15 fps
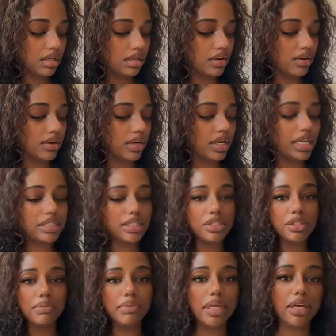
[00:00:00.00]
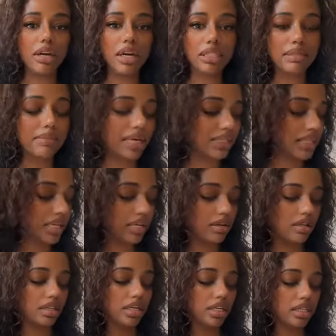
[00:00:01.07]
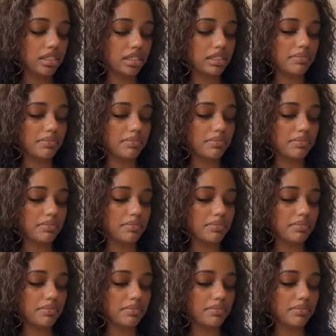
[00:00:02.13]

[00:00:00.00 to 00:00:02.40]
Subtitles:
Hold on, that's too many cards. I'm not taking all of these.